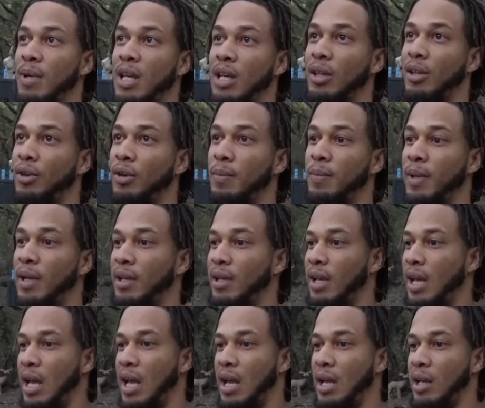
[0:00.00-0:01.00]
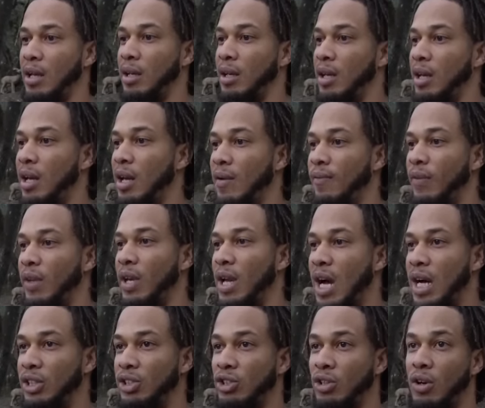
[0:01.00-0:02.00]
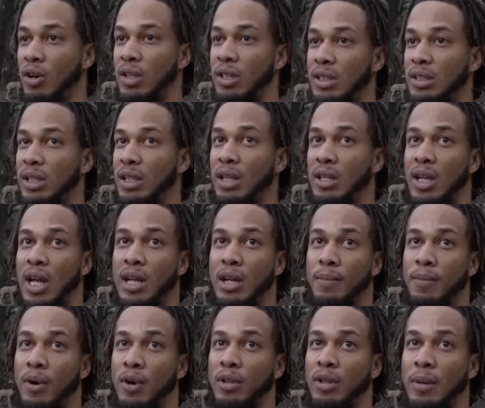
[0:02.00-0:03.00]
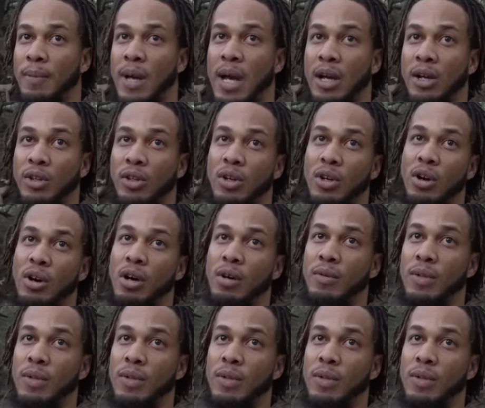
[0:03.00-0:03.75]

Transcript: me a little bit, and the guy started singing like a bird in the back of the car,